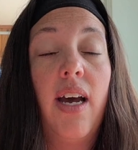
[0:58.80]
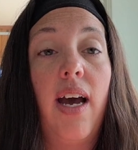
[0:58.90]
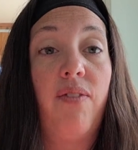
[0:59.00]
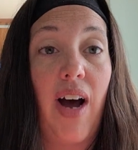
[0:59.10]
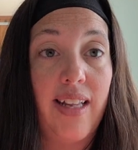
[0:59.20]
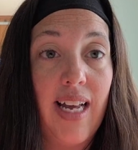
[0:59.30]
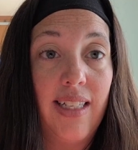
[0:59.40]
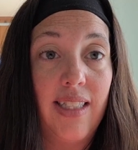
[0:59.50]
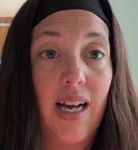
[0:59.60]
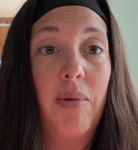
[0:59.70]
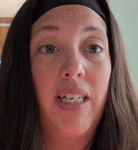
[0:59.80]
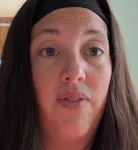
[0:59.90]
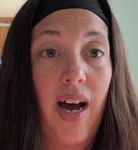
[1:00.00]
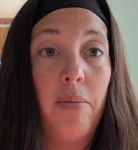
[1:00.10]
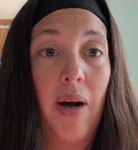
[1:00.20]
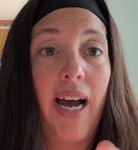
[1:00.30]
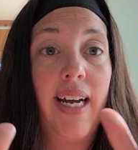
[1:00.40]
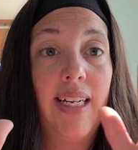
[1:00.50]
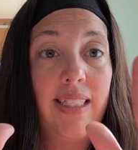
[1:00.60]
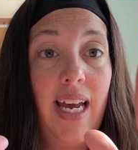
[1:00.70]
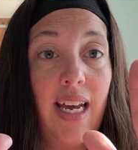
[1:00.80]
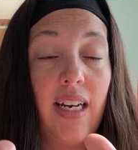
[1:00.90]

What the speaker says: find that sum and divide by 10.